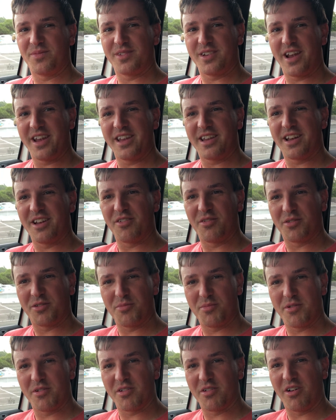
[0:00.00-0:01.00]
JK from
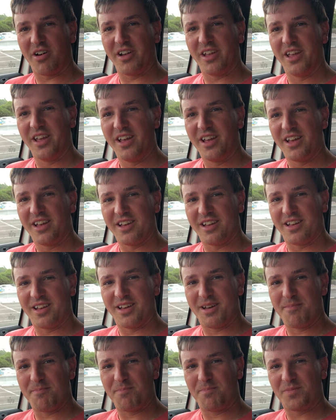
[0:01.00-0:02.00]
Jamiroquai.
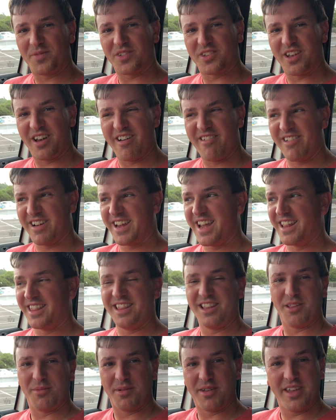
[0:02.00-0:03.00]
So again, a
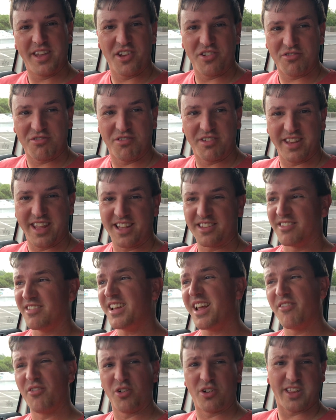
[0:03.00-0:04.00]
little bit of history there. So I'm
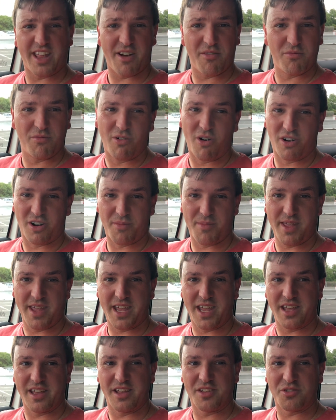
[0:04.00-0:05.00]
going to have a look at that one while I'm
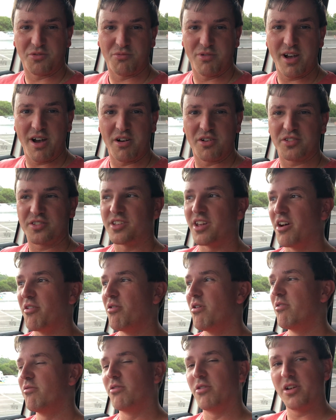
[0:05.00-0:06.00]
here as well. So
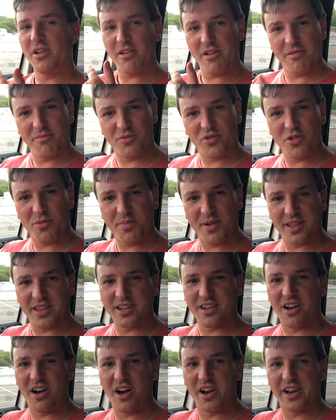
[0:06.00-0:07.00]
we'll go and jump out the
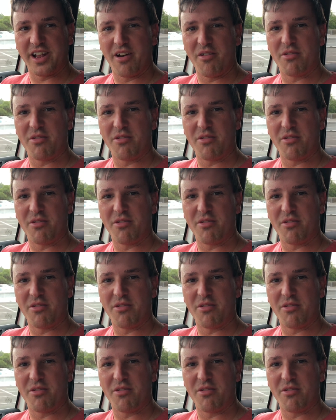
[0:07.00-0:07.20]
car now.